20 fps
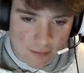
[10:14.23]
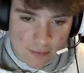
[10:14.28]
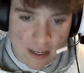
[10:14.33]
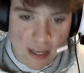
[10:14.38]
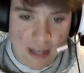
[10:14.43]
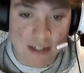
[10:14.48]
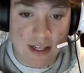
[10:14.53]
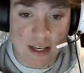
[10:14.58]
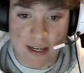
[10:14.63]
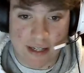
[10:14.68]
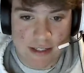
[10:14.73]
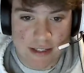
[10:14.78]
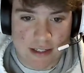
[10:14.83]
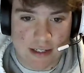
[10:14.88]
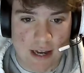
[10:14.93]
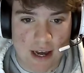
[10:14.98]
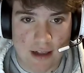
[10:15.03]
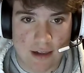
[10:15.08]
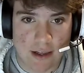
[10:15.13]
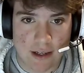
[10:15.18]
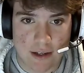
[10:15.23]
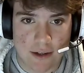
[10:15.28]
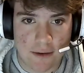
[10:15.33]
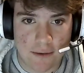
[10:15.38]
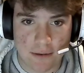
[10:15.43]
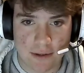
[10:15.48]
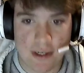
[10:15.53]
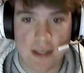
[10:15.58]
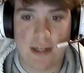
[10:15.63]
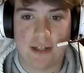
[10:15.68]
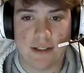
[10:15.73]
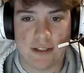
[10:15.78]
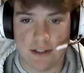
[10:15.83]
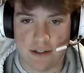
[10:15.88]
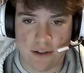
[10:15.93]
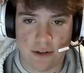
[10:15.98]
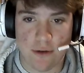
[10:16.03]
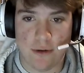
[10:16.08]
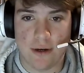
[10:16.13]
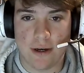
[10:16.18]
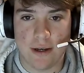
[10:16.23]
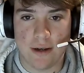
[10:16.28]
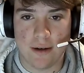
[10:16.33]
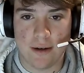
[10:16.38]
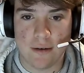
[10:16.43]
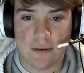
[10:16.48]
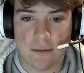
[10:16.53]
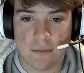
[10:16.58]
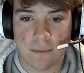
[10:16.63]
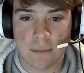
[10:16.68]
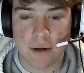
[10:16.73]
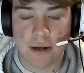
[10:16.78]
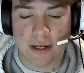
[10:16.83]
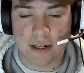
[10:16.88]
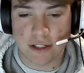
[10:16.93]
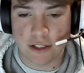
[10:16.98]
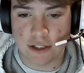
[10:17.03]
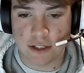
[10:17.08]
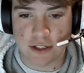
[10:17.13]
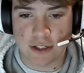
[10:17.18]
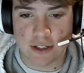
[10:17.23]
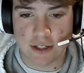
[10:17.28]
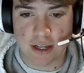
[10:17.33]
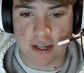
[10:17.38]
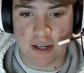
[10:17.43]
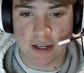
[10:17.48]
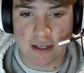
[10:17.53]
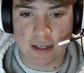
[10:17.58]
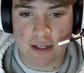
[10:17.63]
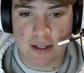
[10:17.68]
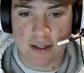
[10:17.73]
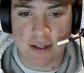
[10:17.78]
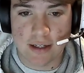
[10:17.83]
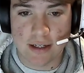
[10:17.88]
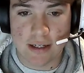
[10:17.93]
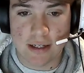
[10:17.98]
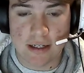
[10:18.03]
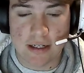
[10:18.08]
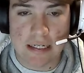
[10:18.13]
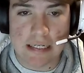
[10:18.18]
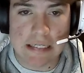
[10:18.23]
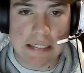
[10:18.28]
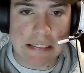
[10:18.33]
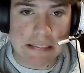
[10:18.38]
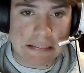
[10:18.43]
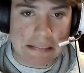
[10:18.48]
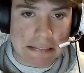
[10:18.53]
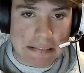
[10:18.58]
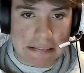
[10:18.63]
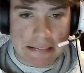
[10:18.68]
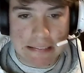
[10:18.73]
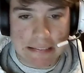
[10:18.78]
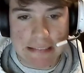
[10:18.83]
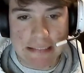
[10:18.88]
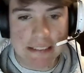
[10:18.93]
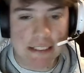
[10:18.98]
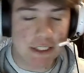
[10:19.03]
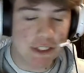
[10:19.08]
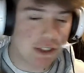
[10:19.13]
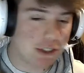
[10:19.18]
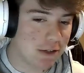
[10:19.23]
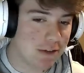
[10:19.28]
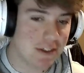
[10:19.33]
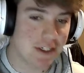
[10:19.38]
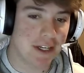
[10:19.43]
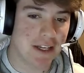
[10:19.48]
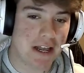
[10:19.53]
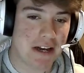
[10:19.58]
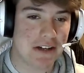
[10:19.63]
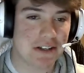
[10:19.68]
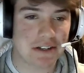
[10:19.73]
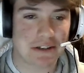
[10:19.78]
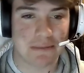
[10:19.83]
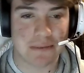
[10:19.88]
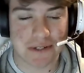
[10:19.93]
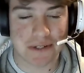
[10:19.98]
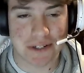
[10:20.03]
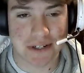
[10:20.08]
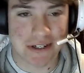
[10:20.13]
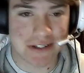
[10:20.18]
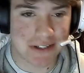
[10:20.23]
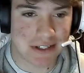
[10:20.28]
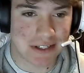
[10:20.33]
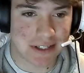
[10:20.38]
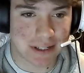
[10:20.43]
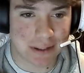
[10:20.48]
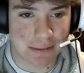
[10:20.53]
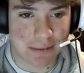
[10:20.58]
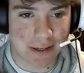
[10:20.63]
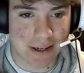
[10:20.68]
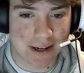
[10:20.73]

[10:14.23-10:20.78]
Not saying it's not, like, unique to do it, but it's just, like, you still see a lot of superchargers in